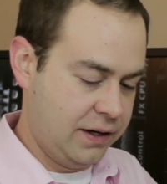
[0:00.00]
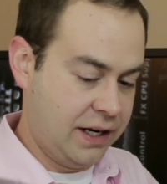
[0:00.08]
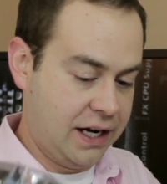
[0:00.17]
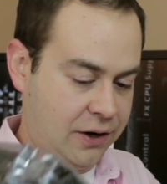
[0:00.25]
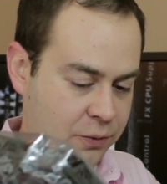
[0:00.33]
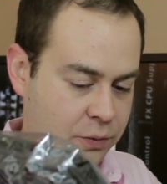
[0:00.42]

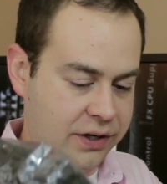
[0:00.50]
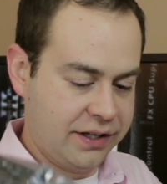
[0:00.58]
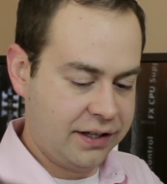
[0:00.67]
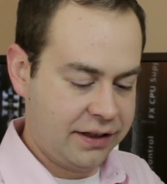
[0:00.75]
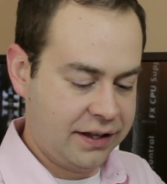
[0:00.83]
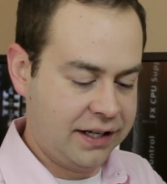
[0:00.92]
Now, one
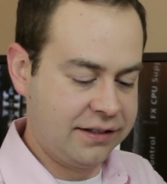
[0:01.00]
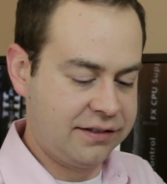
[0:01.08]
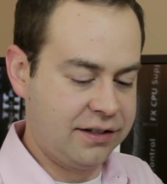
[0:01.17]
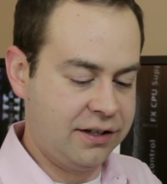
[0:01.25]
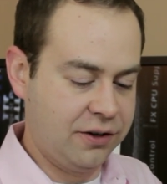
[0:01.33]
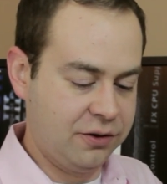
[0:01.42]
of the things
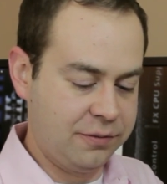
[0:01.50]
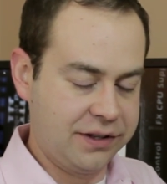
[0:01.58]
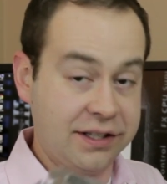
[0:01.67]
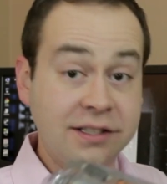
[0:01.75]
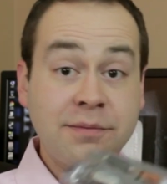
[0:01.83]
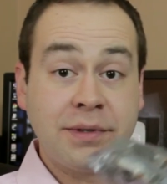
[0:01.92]
to note
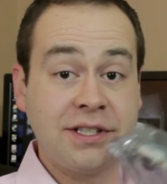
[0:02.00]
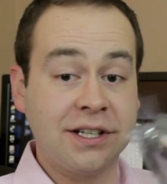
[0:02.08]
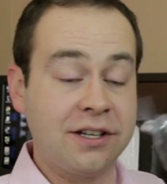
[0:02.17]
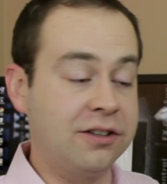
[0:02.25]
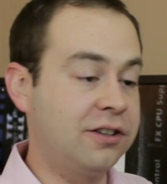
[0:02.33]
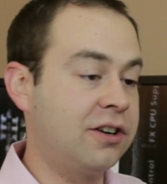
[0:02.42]
with this
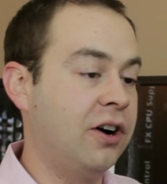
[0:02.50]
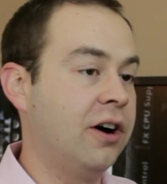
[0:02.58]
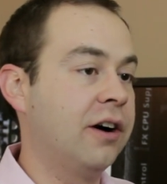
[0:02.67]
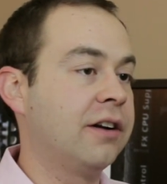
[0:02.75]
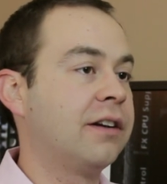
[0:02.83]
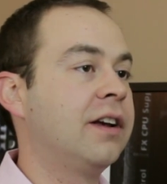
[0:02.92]
particular
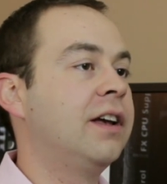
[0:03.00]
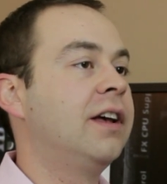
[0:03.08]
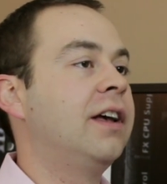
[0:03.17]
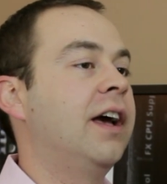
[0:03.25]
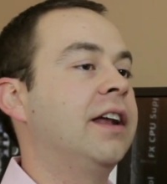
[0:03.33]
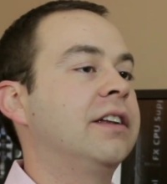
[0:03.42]
card,
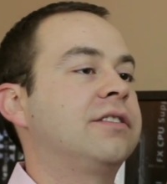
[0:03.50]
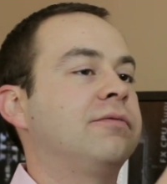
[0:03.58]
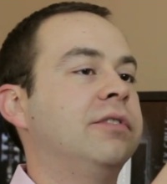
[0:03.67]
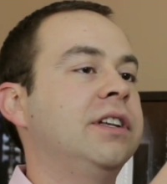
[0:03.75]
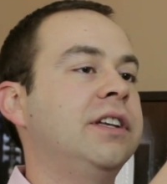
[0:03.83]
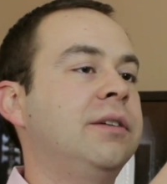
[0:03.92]
and it's
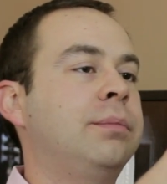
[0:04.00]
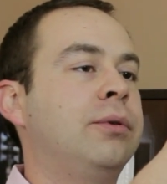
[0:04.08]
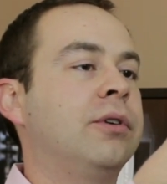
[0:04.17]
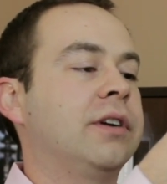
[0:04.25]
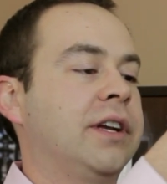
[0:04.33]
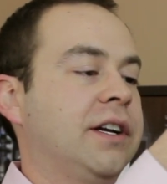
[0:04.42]
really
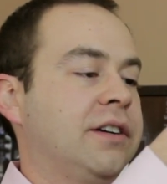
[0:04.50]
important